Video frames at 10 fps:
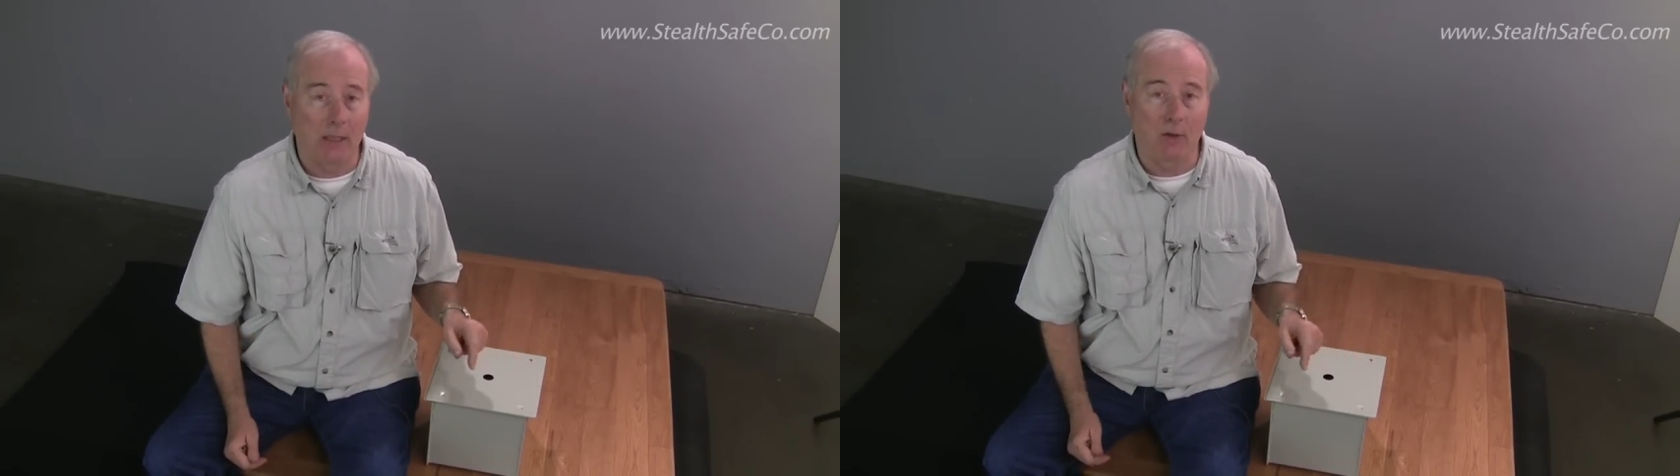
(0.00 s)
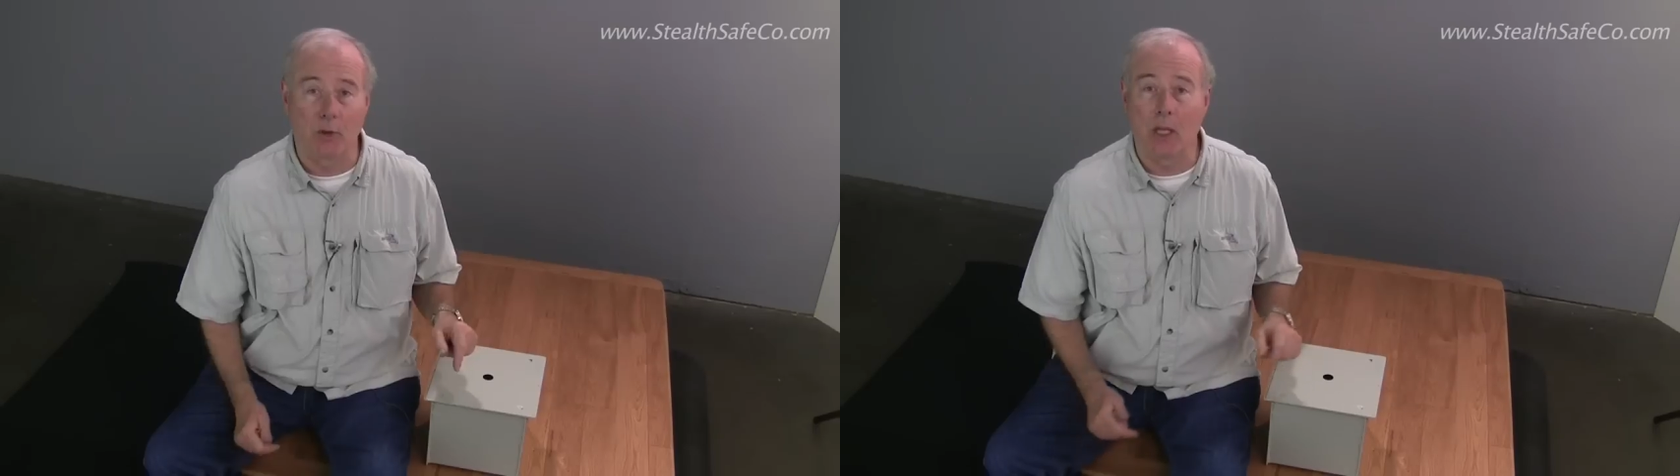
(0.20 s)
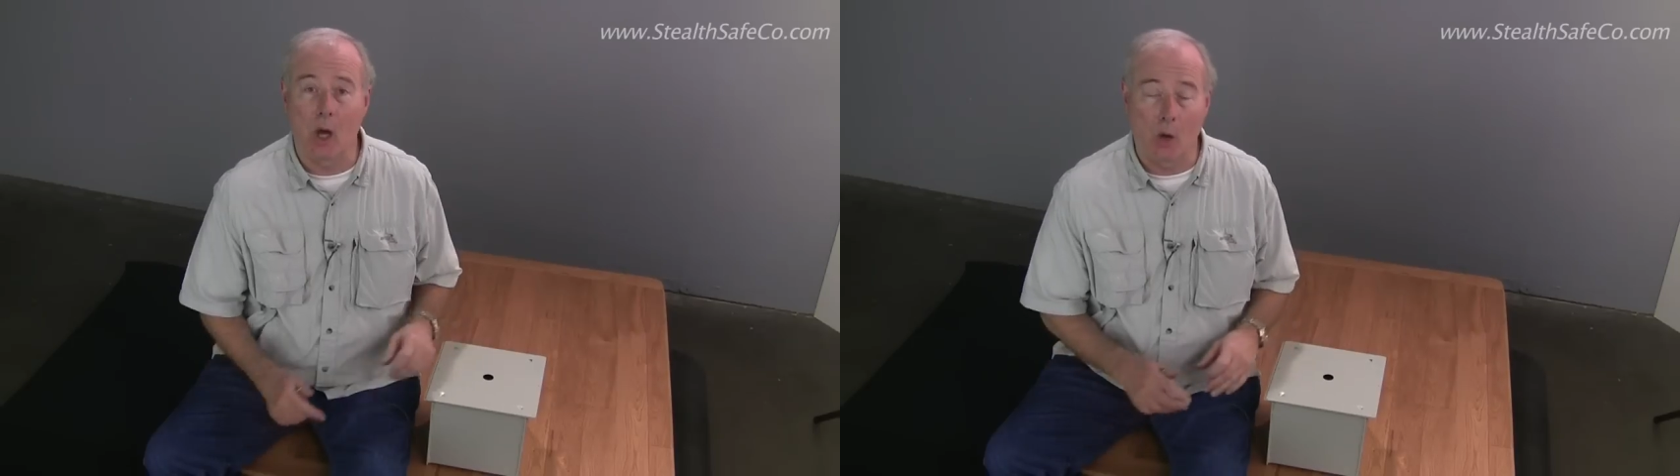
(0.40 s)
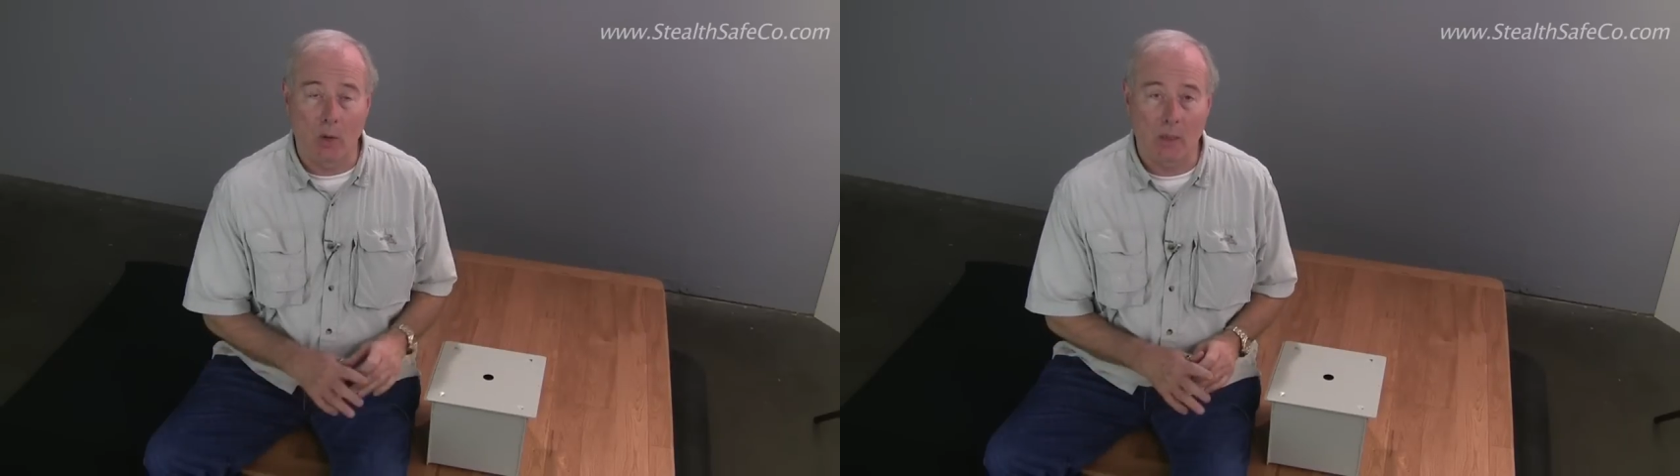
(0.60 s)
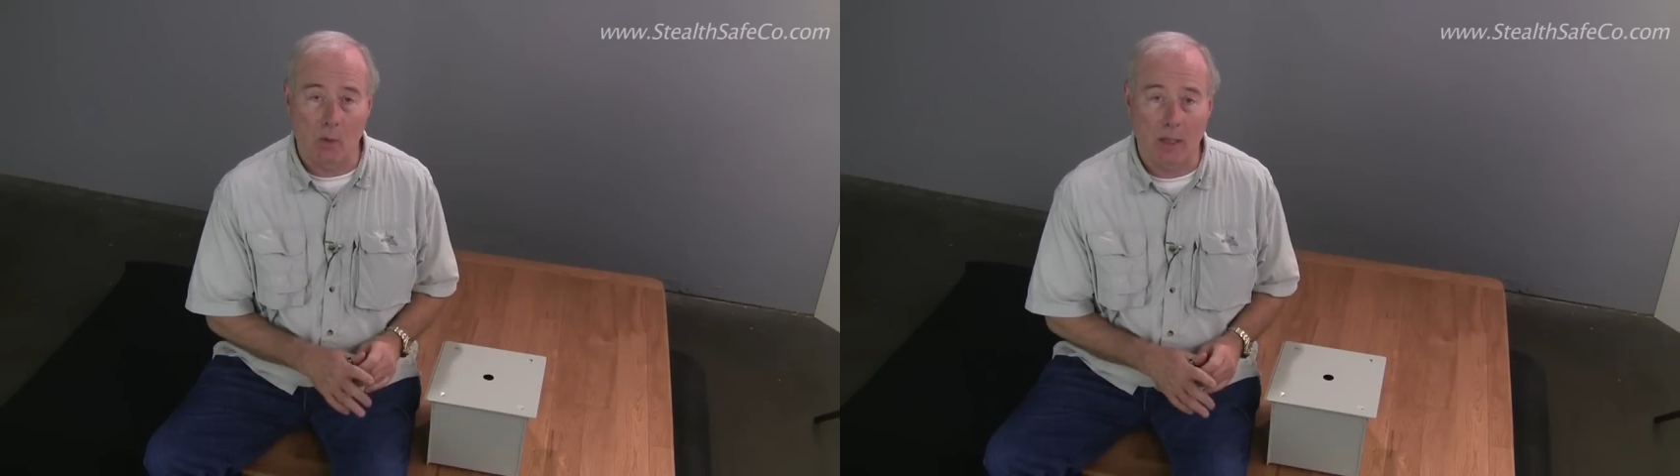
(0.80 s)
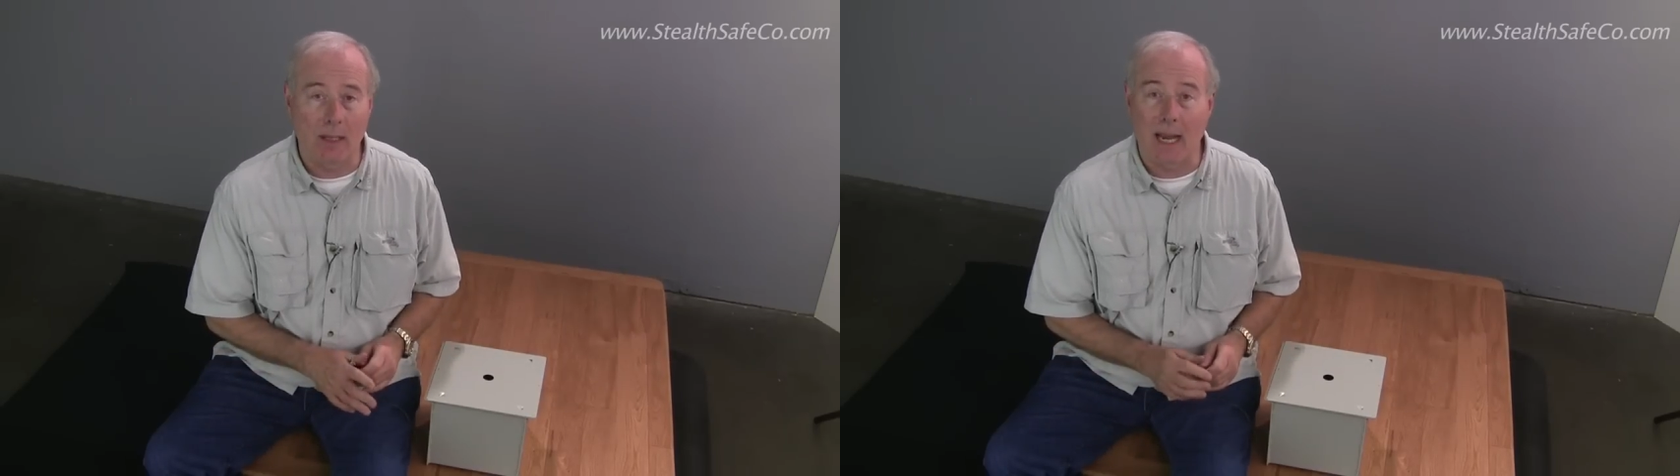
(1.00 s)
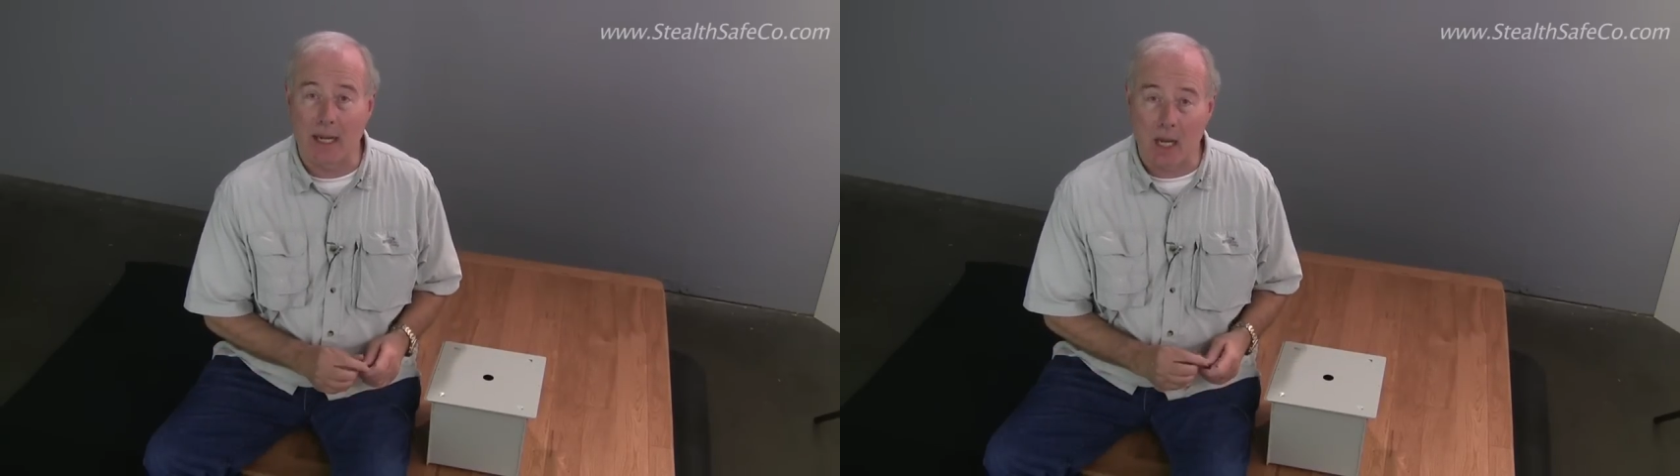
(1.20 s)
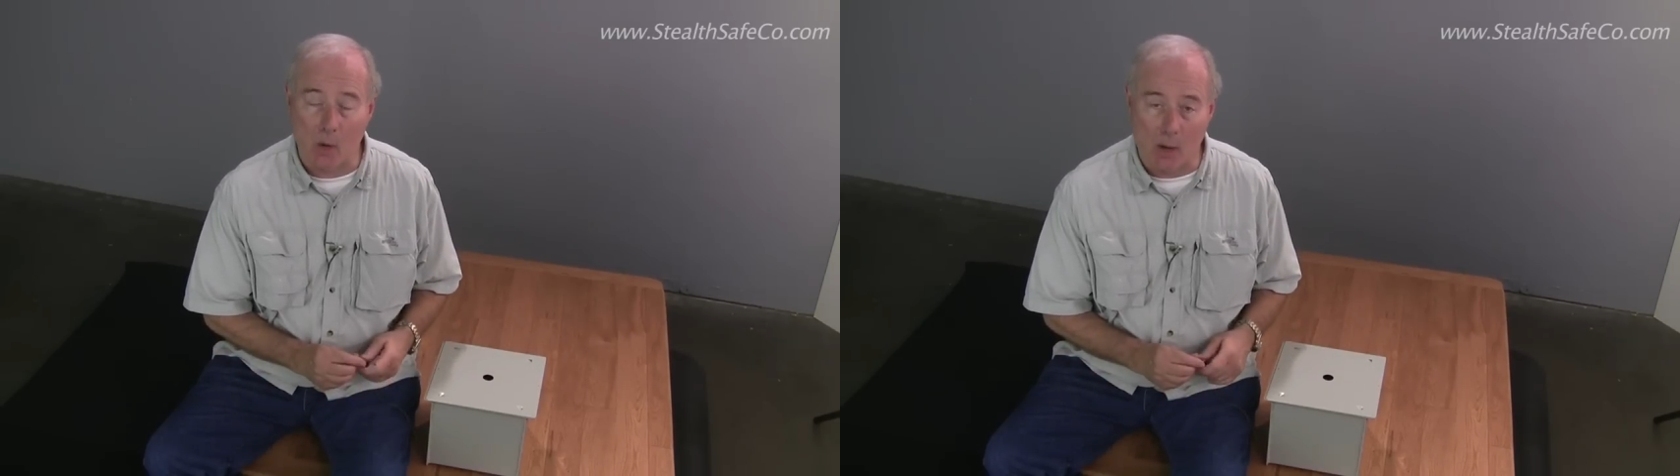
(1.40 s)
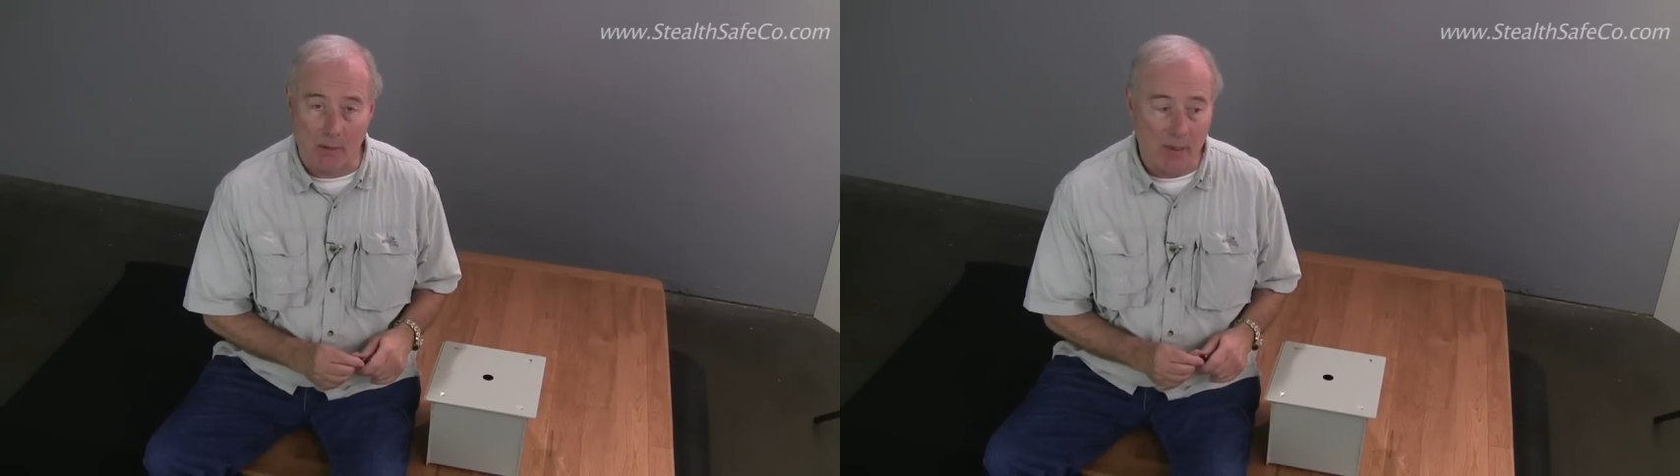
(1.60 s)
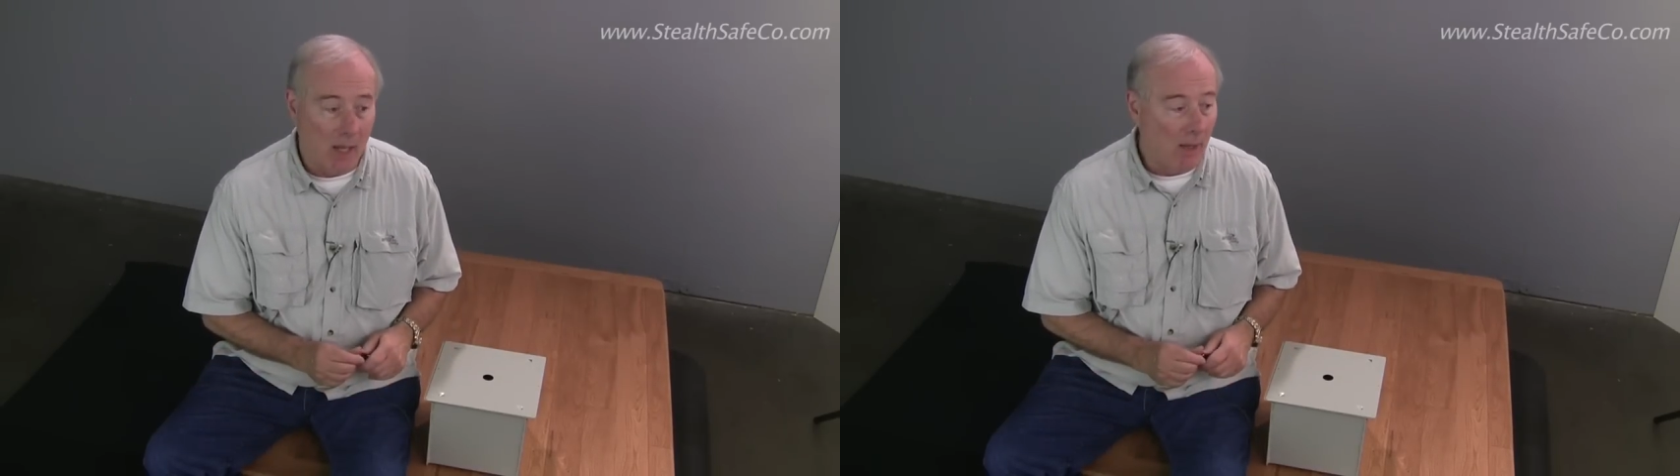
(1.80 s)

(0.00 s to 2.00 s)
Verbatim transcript: It's the only one that I know of